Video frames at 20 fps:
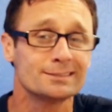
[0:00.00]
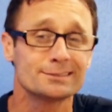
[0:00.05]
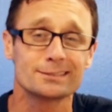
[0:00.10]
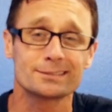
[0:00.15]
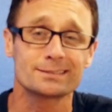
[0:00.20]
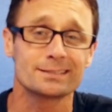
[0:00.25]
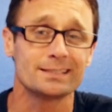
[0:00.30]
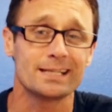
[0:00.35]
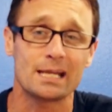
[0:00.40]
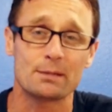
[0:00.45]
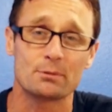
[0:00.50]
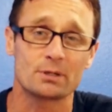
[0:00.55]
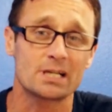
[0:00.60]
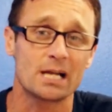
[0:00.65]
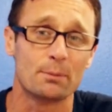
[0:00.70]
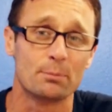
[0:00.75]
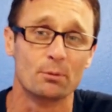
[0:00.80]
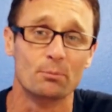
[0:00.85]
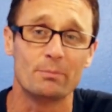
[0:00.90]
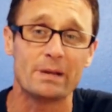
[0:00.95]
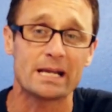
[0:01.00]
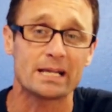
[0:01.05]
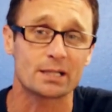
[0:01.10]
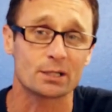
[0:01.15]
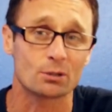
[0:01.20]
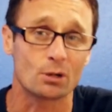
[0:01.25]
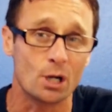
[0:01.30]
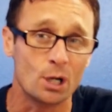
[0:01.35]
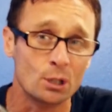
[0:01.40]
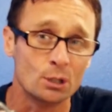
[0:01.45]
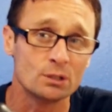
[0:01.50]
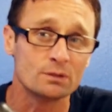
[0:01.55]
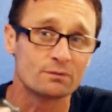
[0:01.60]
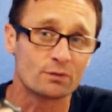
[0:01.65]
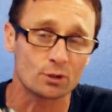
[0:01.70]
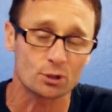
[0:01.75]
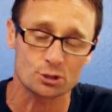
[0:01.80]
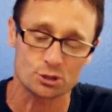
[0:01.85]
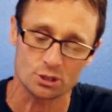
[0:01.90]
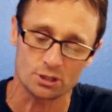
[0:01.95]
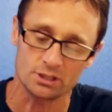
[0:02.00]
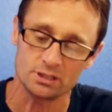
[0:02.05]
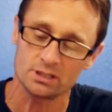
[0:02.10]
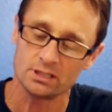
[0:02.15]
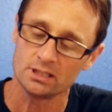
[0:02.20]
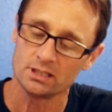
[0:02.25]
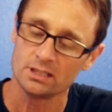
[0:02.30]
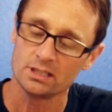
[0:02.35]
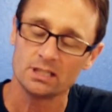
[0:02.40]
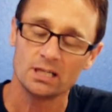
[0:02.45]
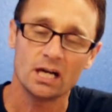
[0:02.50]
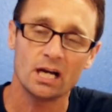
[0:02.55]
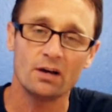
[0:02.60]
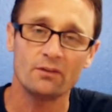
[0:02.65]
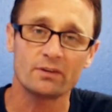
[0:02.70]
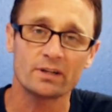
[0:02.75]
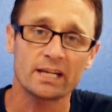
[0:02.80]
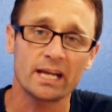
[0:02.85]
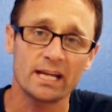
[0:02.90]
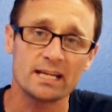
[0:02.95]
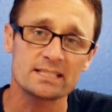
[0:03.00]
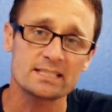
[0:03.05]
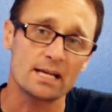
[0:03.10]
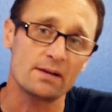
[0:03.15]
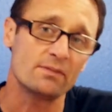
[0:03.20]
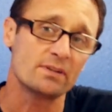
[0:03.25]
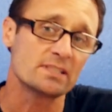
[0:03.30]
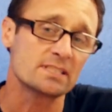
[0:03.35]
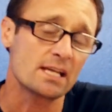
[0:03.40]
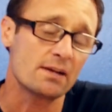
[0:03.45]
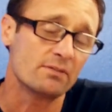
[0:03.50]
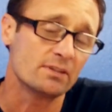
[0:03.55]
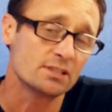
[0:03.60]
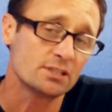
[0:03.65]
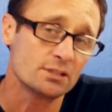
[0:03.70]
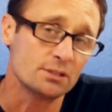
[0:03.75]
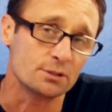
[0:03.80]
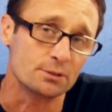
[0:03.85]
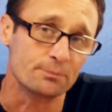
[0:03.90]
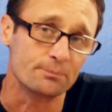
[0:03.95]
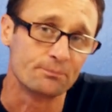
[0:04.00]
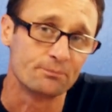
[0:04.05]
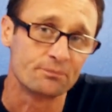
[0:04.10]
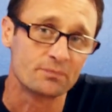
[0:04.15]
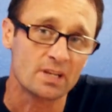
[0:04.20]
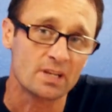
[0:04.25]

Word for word: just to name a couple, make their own version of a K772.